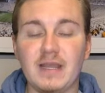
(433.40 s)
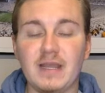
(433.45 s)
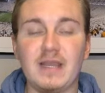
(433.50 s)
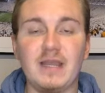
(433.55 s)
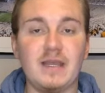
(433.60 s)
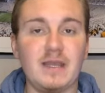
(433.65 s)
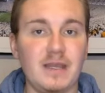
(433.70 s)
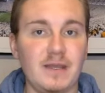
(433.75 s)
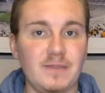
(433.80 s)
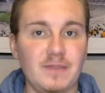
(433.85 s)

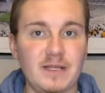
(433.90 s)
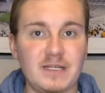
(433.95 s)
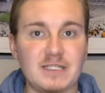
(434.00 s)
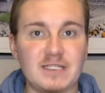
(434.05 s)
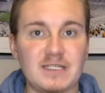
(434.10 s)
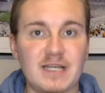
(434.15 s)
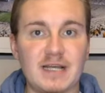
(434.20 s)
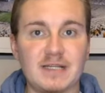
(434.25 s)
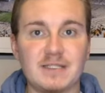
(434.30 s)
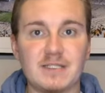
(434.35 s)
in
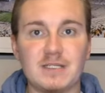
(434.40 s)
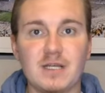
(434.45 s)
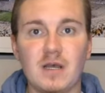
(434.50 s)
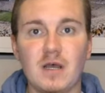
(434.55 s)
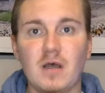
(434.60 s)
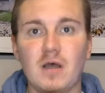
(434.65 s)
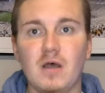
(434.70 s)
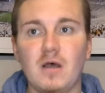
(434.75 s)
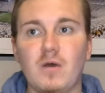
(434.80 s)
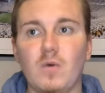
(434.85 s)
this sense.
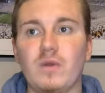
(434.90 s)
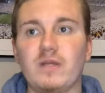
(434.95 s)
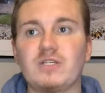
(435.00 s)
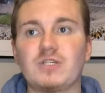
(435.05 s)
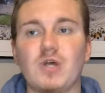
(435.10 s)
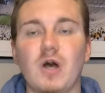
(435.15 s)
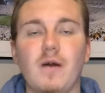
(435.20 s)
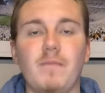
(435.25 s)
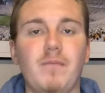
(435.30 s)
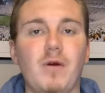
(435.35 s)
We
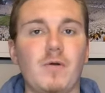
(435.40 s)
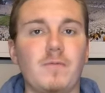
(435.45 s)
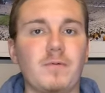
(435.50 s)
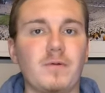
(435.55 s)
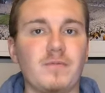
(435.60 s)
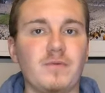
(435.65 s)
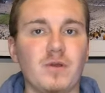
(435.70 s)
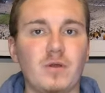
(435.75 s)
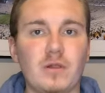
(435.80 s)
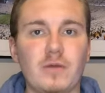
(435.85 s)
saw Bo
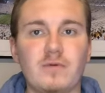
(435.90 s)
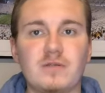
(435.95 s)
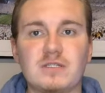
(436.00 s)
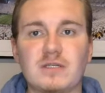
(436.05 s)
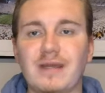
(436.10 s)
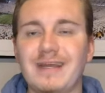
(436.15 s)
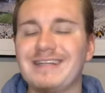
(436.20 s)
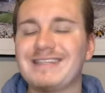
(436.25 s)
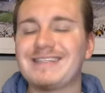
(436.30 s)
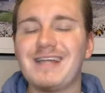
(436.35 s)
Prabula with
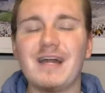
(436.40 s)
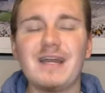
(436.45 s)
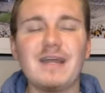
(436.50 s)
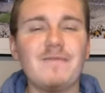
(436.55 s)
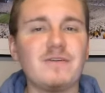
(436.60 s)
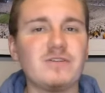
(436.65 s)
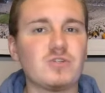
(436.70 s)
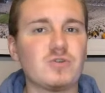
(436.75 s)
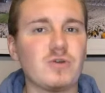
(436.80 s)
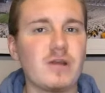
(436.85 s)
some, it's not
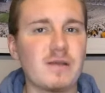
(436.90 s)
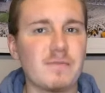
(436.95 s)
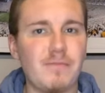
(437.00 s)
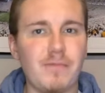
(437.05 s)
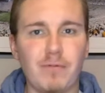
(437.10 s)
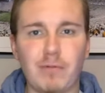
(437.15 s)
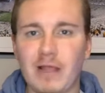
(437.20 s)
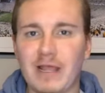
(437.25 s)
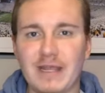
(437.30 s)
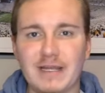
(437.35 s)
even trick
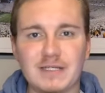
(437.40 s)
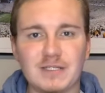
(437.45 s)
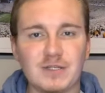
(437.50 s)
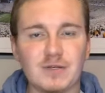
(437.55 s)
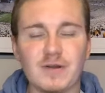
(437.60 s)
plays.